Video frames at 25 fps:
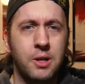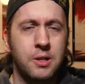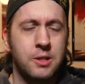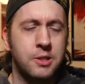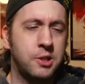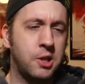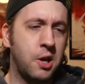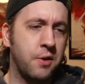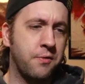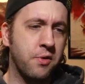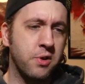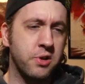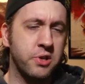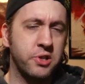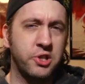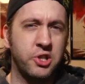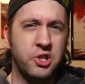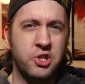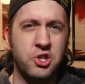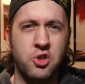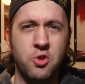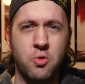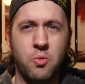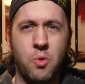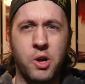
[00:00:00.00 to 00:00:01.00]
Say, for
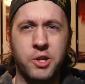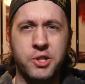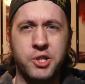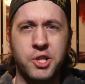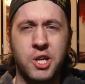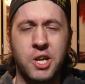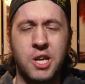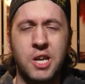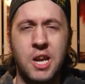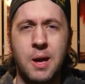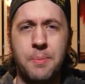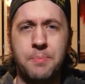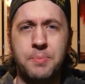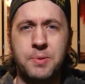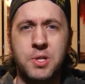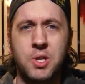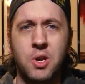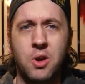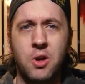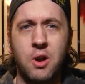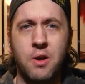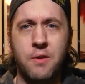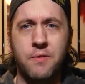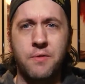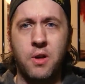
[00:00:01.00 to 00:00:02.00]
instance, you're watching an
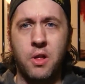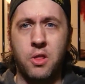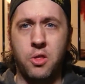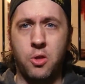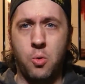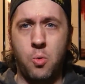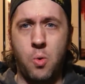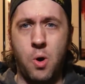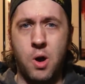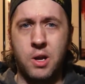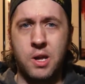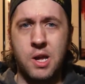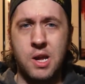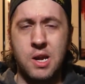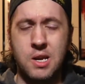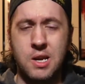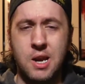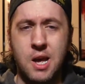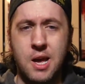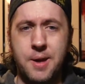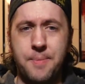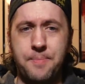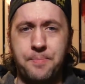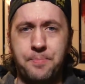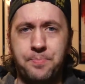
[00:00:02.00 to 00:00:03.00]
episode of The Walking
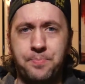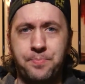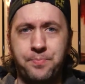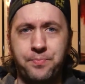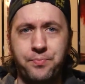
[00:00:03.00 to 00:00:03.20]
Dead.